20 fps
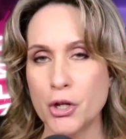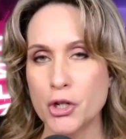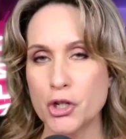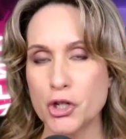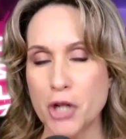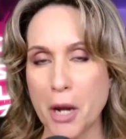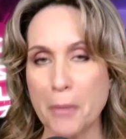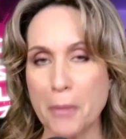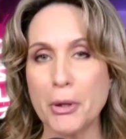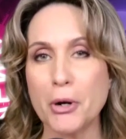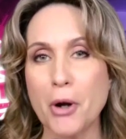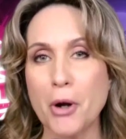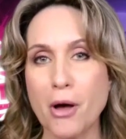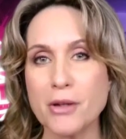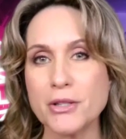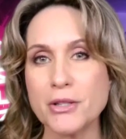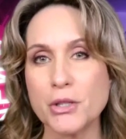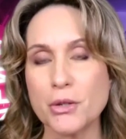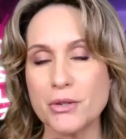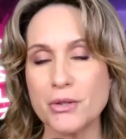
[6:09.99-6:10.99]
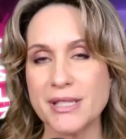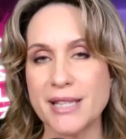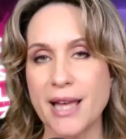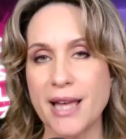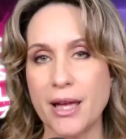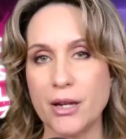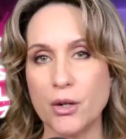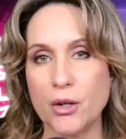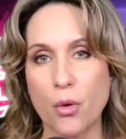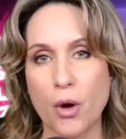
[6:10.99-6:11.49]
Sheppard also
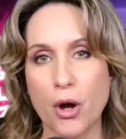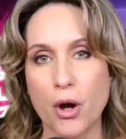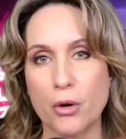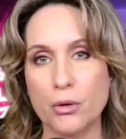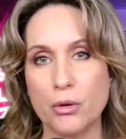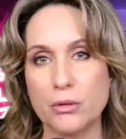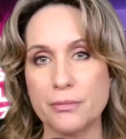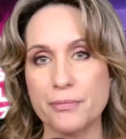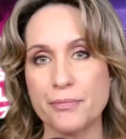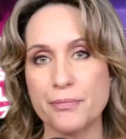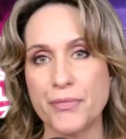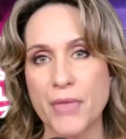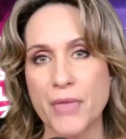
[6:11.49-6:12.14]
said, quote,